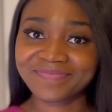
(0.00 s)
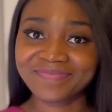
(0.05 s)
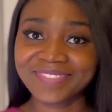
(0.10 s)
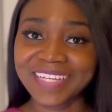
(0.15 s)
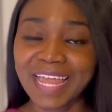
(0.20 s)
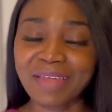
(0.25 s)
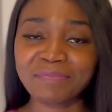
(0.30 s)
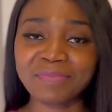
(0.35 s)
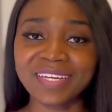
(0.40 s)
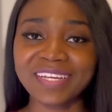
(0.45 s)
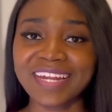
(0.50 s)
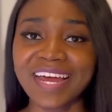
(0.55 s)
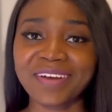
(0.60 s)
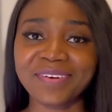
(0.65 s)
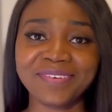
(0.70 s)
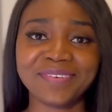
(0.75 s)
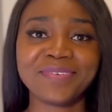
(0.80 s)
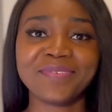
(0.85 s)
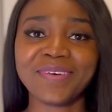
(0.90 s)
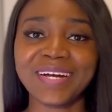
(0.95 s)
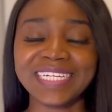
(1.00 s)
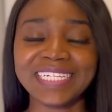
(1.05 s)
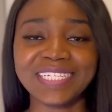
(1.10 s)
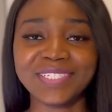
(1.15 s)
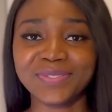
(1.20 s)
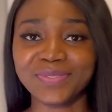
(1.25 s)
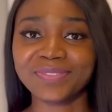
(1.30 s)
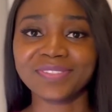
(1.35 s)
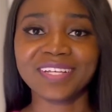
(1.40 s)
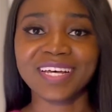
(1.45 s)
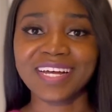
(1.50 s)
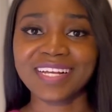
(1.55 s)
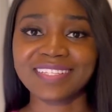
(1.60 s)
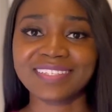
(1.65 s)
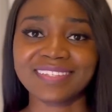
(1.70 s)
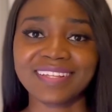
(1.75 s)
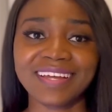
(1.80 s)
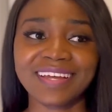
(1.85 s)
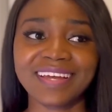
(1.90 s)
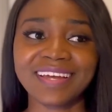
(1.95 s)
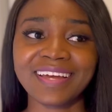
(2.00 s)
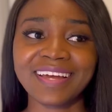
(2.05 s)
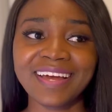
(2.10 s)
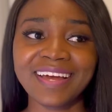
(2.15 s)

I mean, I don't know why they do that, like